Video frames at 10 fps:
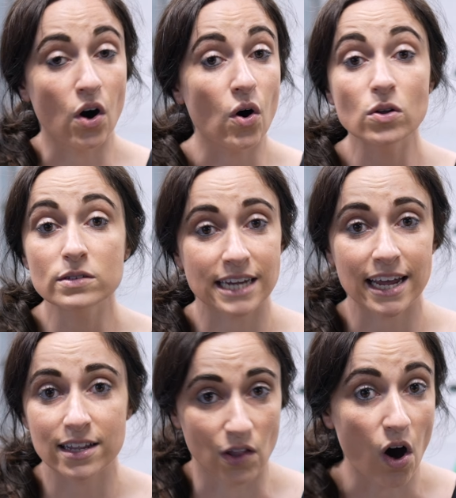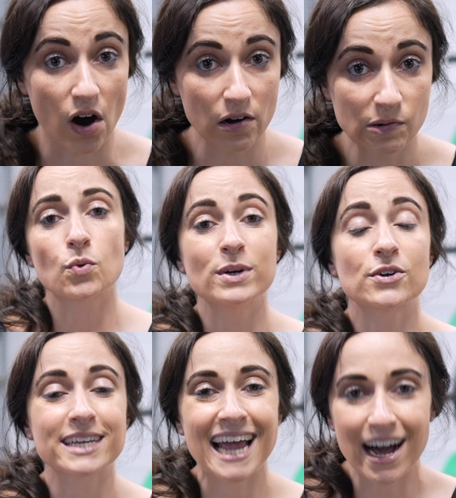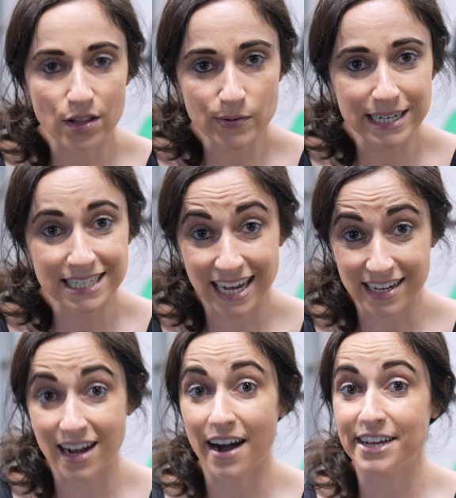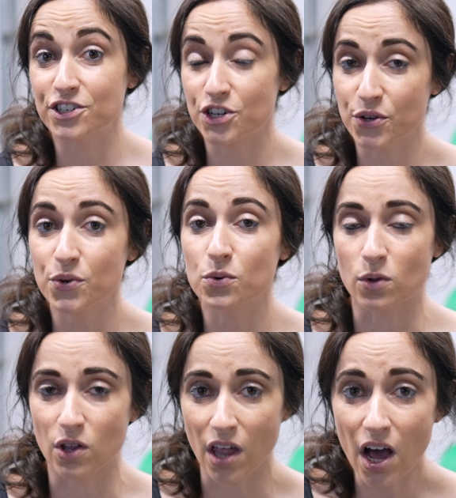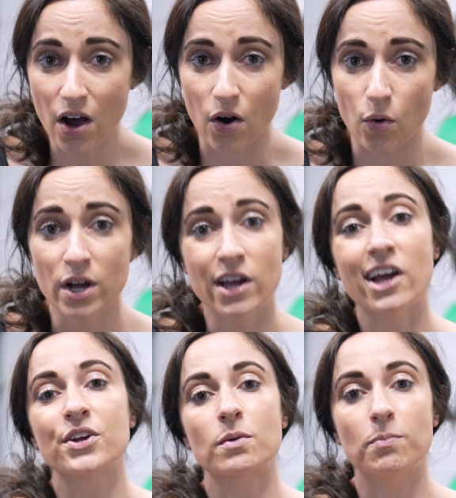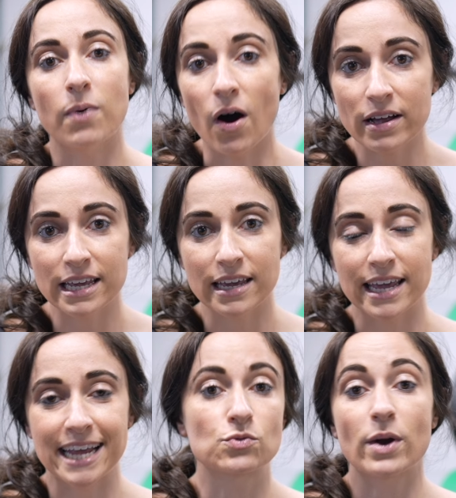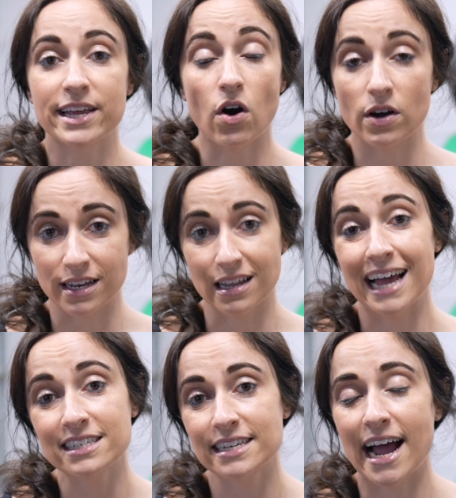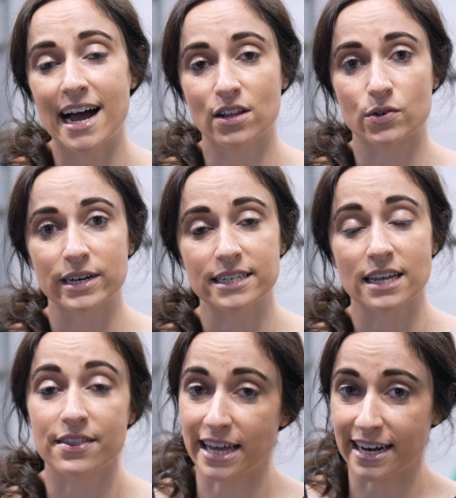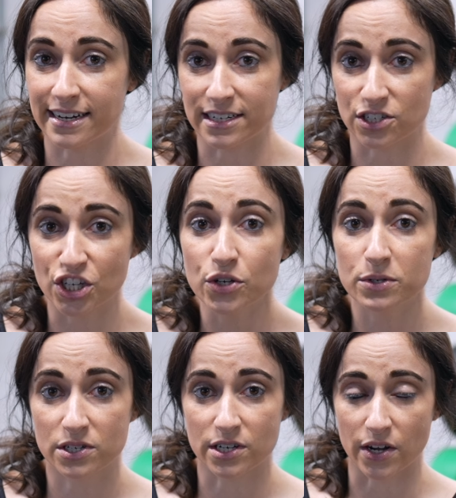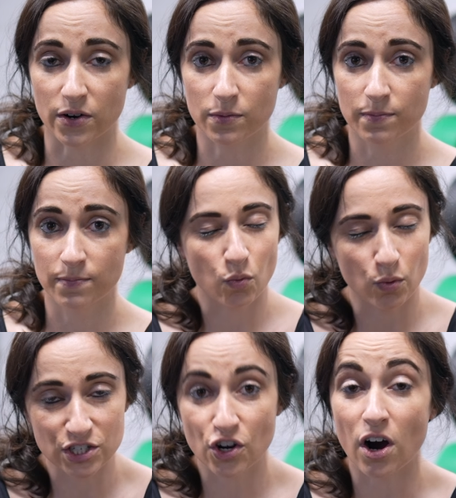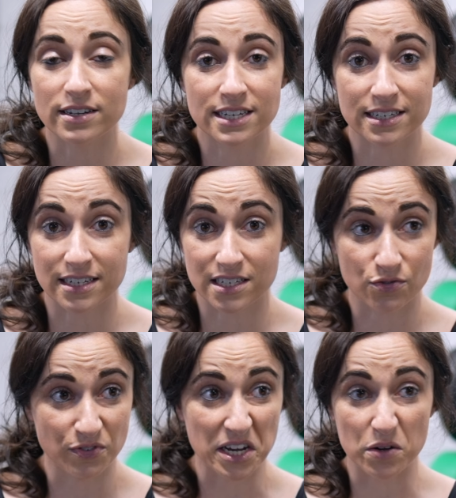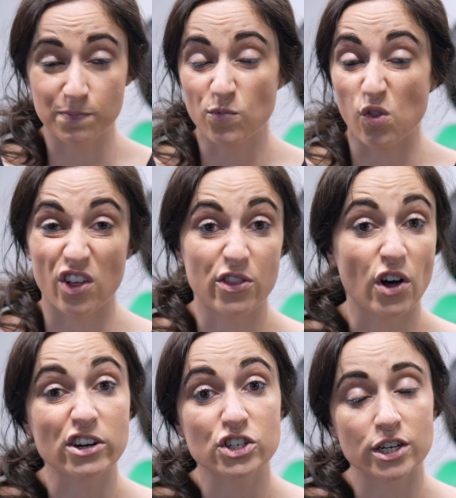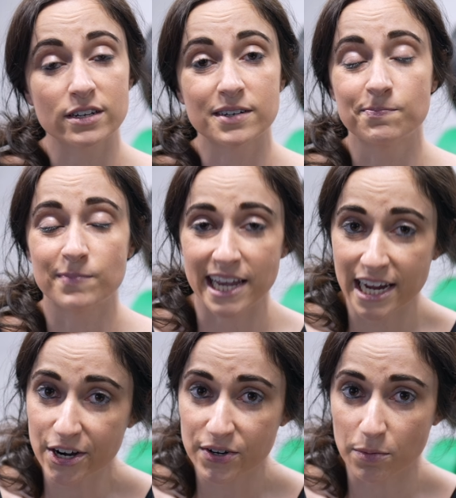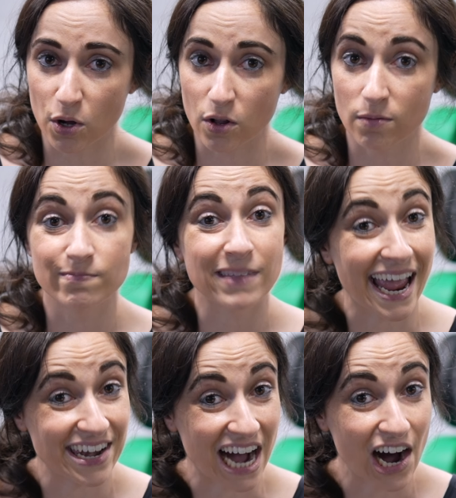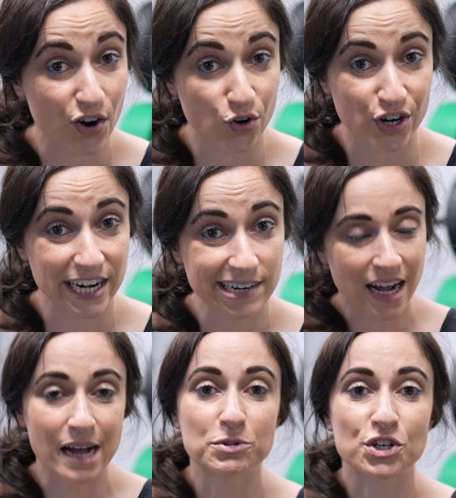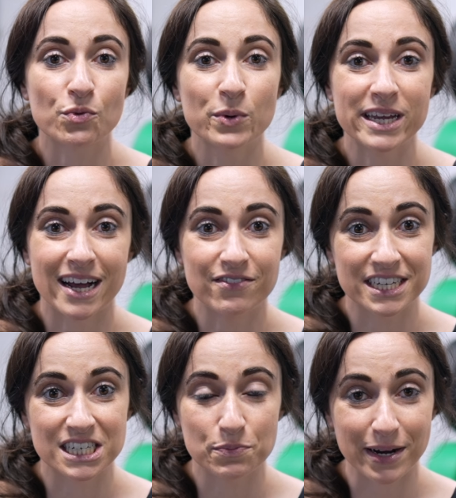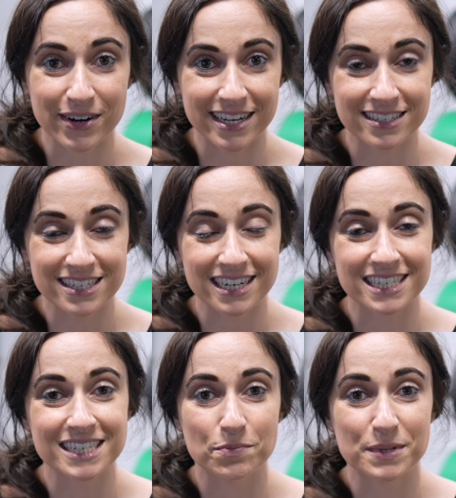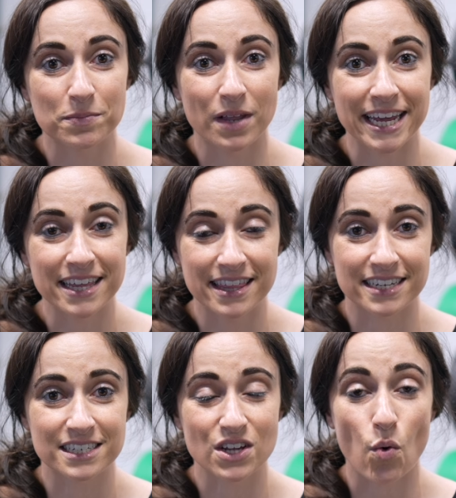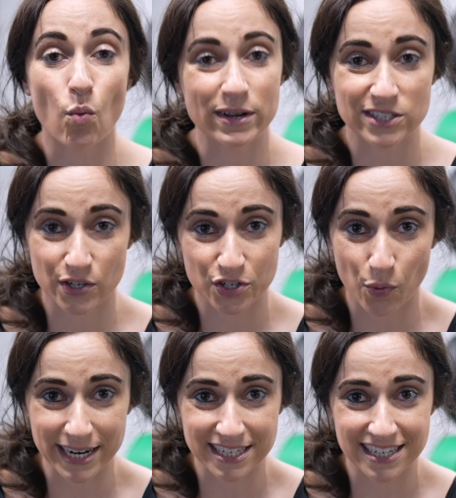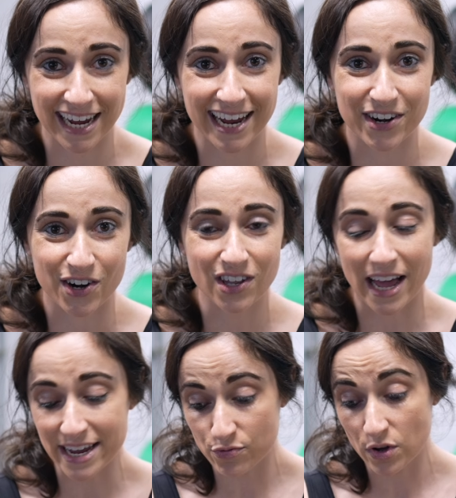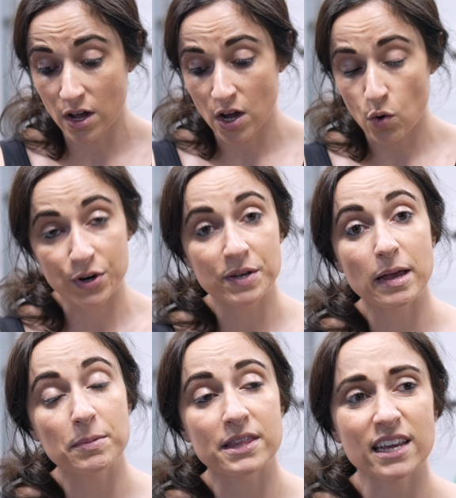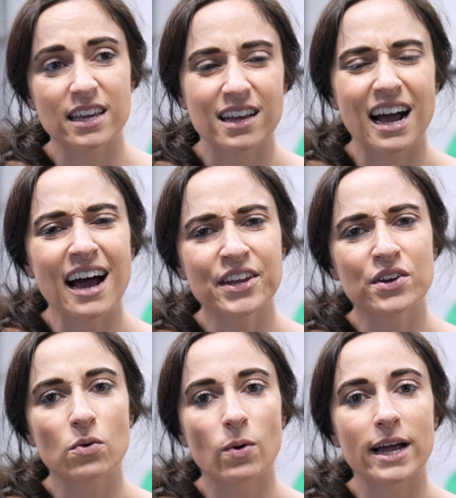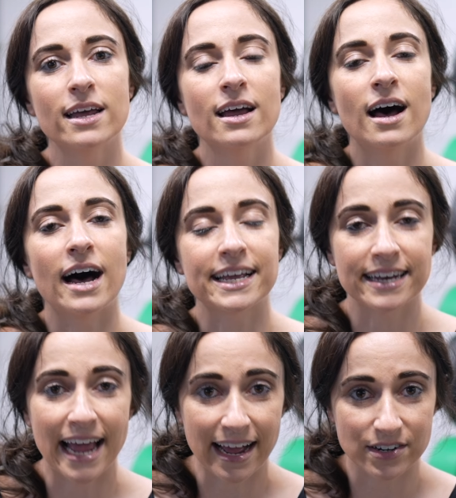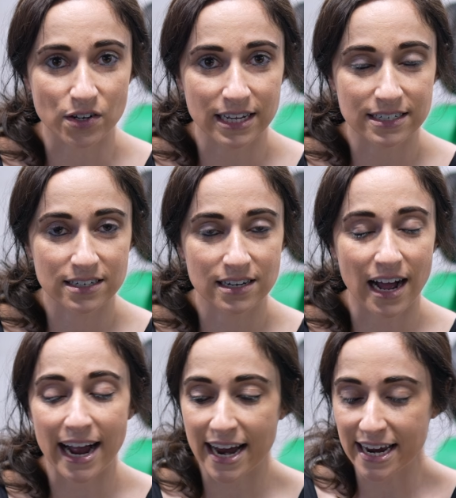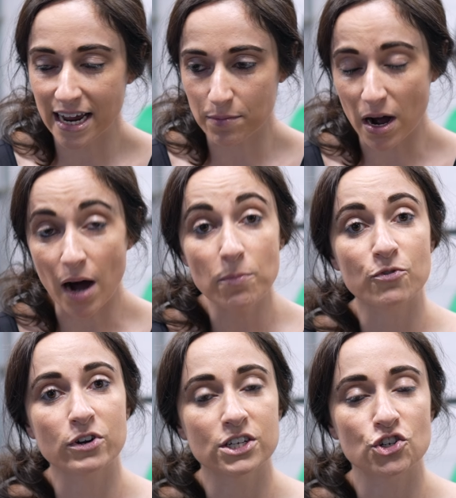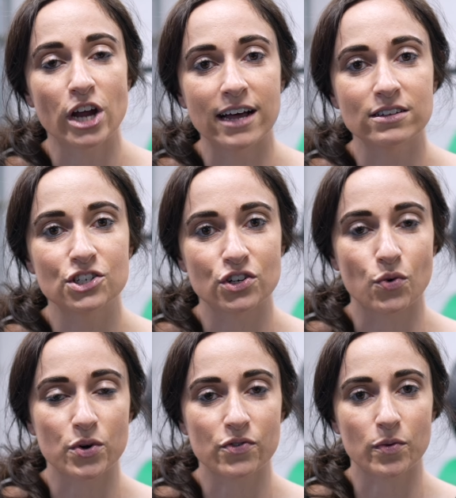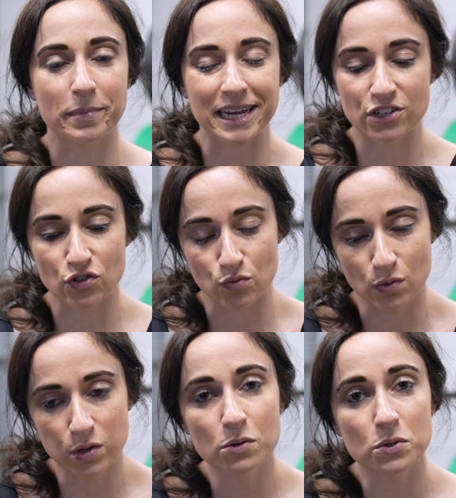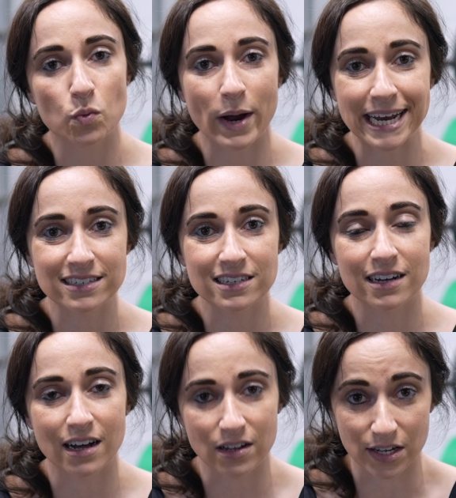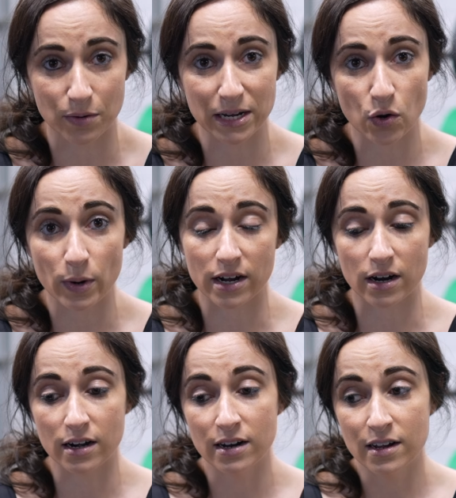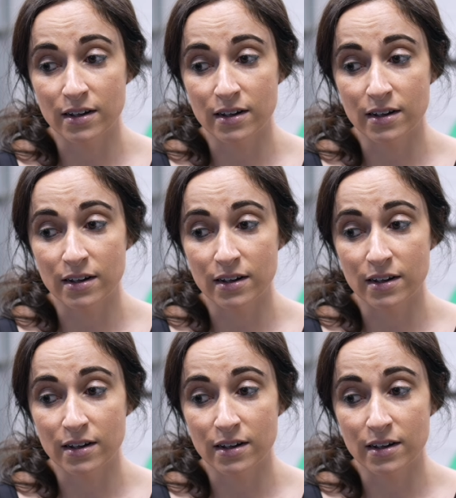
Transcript: all day long. So when your calories get cut too low, your body is running on less calories than it is used to, which causes us to feel lethargic, irritable, and hungry. I'm sure we have experienced a symptom like this once or twice in our life where you may be thinking, ah, you know what, I can handle it. I am up for the challenge in order for me to lose weight a little bit quicker.